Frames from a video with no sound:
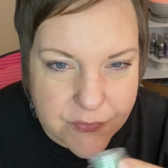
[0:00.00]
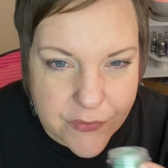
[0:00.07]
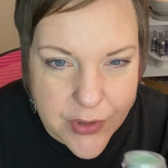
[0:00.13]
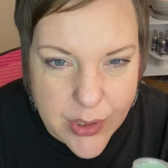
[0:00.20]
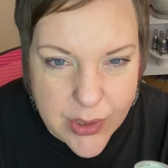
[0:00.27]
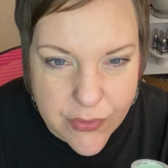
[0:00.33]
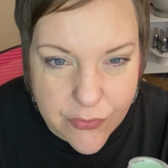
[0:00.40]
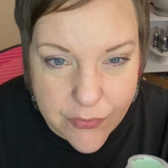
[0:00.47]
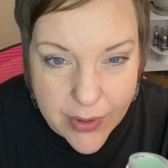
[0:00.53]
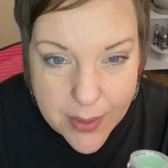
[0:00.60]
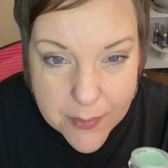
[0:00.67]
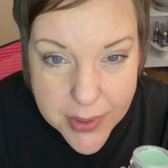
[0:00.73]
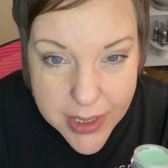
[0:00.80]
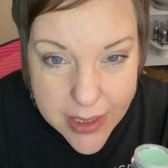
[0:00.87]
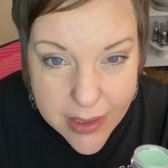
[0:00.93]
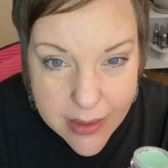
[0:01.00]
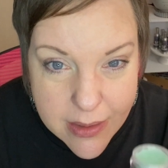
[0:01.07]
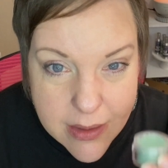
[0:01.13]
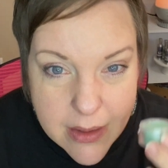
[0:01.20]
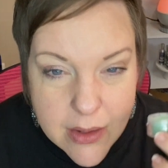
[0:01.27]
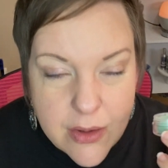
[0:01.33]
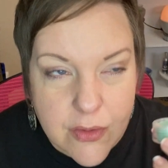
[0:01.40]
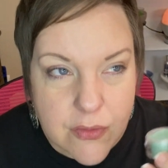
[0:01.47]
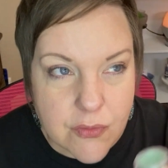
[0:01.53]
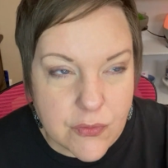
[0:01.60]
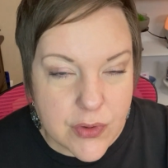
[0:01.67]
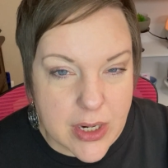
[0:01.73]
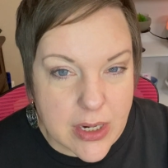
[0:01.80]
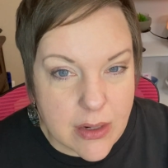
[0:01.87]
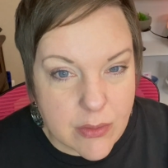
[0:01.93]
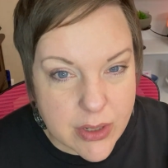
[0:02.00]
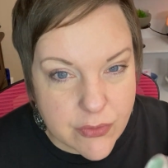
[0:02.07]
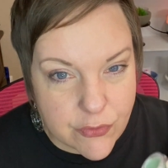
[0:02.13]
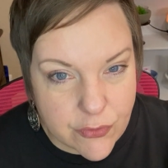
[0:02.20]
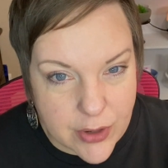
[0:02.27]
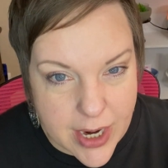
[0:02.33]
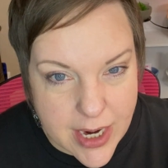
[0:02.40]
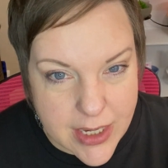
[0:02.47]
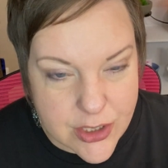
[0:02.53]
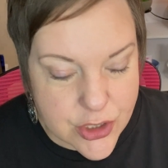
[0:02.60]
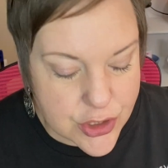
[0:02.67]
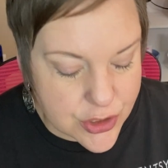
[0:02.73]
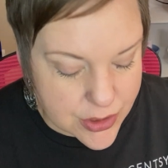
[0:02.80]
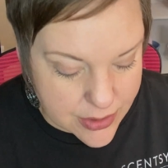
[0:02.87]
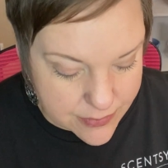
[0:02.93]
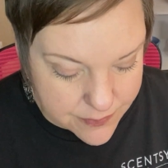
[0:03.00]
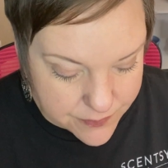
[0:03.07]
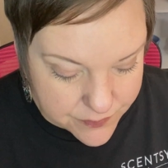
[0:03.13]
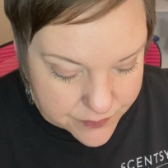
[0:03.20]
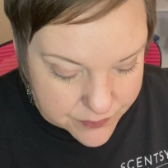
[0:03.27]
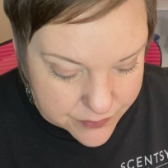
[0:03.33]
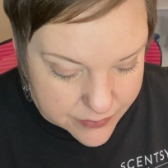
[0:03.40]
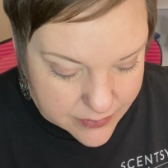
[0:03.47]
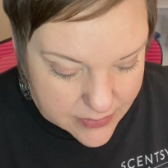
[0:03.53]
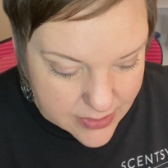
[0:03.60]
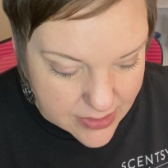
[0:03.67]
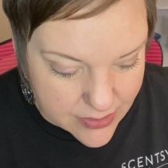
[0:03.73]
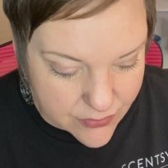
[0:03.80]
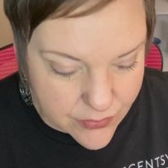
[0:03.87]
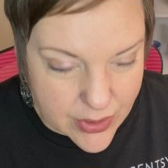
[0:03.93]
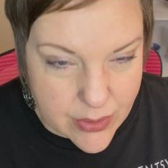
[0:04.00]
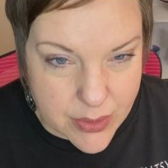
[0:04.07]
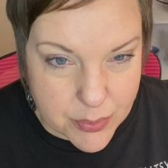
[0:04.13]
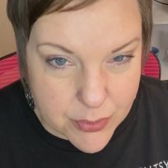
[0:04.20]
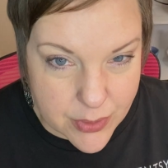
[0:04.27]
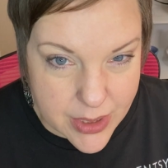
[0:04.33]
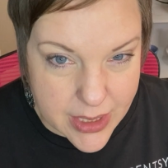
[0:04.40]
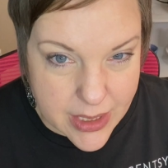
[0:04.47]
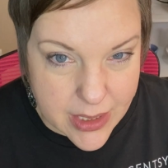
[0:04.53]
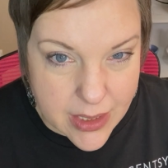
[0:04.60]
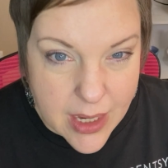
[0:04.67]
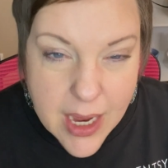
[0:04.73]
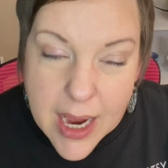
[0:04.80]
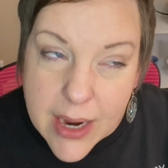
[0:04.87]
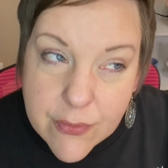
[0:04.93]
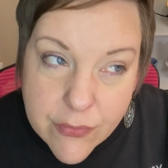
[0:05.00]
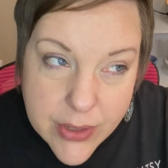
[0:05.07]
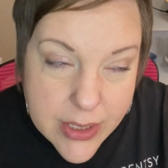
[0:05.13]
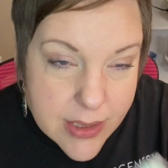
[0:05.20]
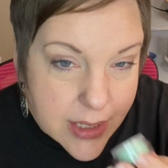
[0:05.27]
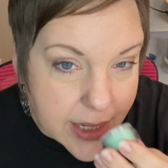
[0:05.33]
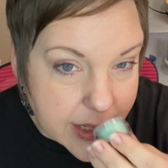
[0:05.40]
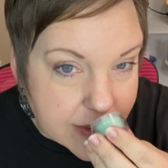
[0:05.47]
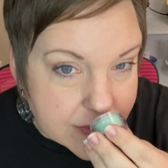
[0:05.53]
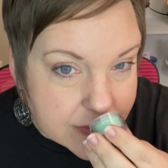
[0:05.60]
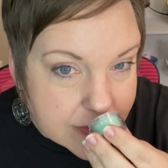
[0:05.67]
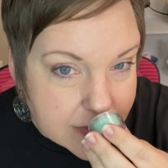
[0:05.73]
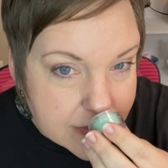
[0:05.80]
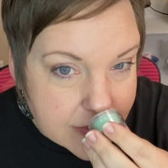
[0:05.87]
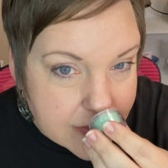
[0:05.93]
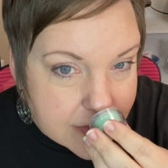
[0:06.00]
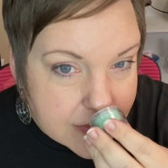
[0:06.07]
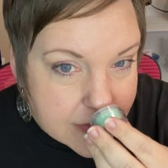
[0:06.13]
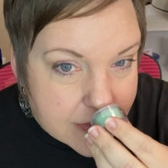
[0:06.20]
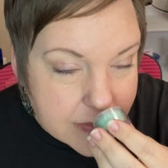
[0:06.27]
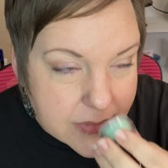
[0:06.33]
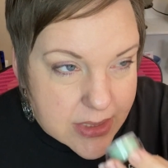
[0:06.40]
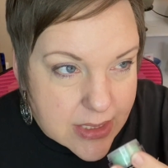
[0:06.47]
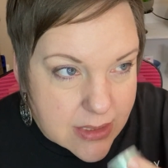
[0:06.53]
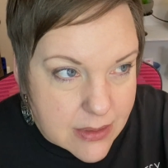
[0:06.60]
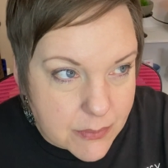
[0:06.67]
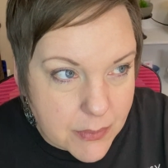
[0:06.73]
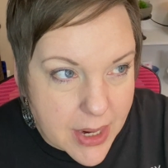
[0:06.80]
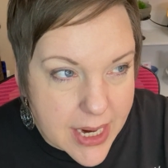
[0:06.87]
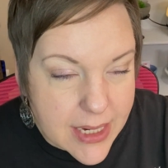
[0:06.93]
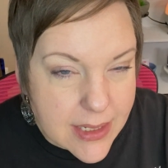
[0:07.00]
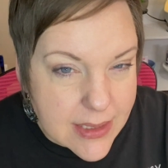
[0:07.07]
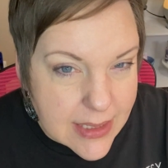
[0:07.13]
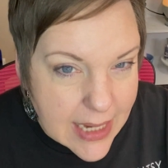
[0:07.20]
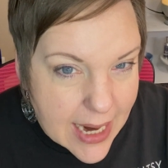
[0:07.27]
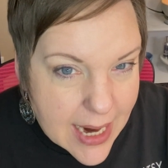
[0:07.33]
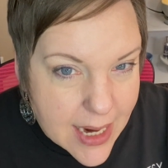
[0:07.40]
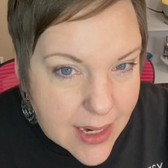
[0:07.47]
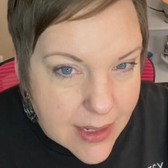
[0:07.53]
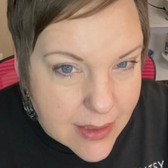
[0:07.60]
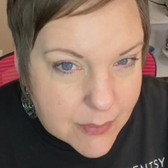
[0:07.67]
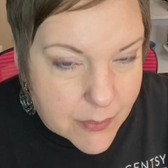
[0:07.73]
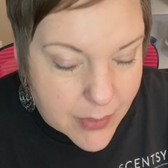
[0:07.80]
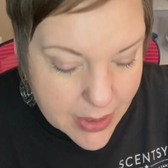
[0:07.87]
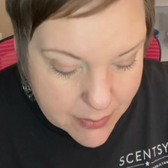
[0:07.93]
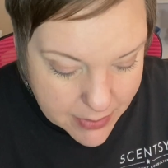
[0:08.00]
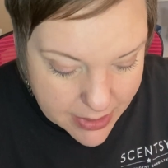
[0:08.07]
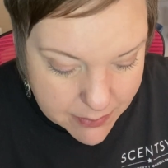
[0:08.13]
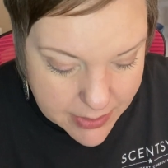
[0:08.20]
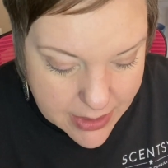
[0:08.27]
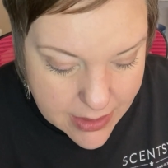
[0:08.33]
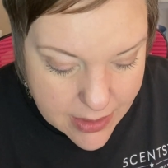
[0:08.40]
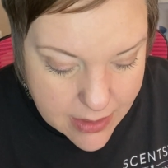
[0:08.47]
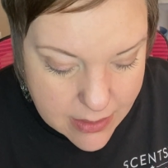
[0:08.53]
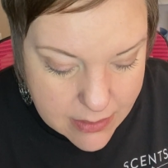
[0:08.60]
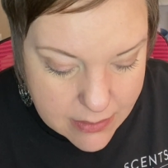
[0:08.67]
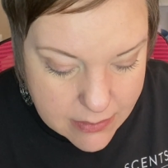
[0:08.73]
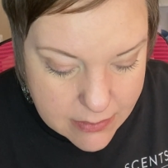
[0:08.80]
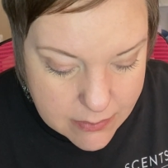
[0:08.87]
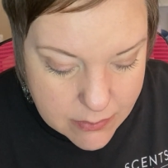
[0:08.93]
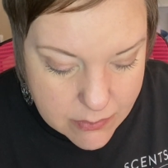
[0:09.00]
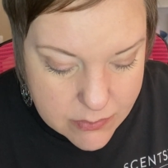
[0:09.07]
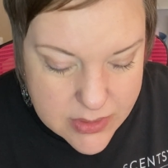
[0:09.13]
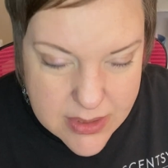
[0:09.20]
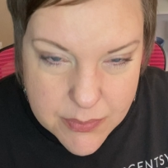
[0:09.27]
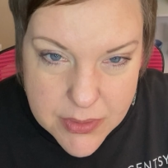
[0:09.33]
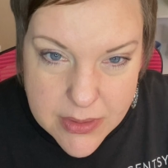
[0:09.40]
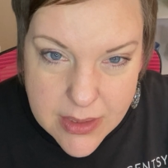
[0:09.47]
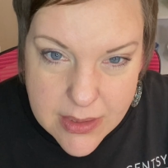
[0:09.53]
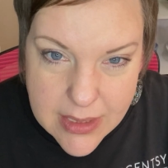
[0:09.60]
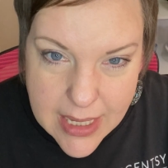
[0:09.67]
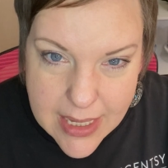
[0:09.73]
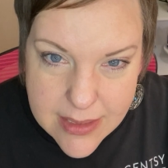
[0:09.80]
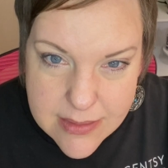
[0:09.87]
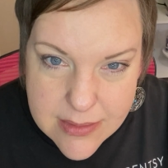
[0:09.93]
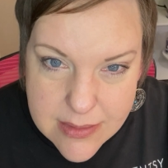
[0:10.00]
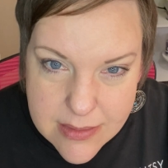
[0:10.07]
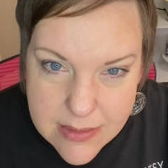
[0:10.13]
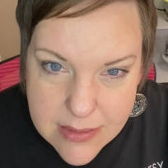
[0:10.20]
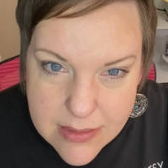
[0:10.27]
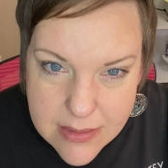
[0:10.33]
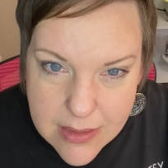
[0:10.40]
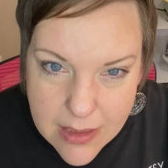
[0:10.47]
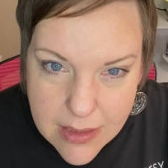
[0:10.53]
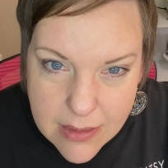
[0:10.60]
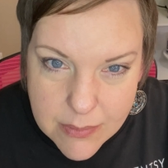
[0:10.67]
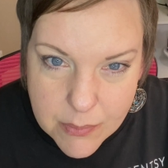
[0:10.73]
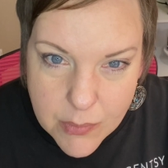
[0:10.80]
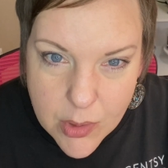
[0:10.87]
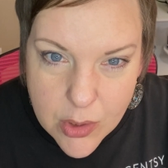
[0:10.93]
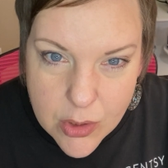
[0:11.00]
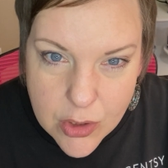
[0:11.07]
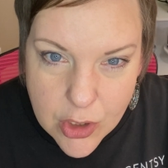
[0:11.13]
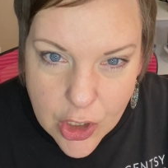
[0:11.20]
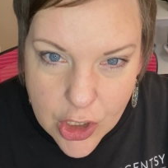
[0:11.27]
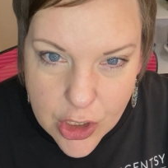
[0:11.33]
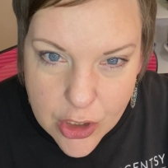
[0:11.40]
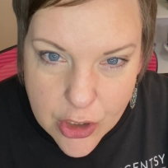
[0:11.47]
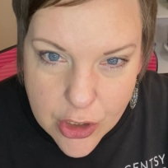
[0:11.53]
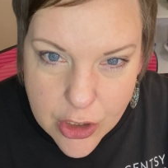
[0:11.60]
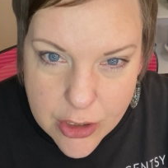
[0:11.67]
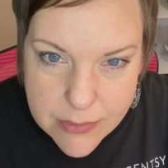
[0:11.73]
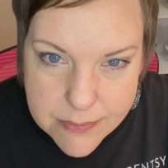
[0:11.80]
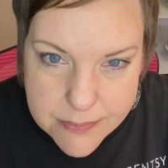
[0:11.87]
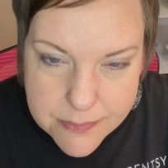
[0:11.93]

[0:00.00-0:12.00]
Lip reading: Very feminine, very fresh, very pretty. I feel like it might be something that lasts longer.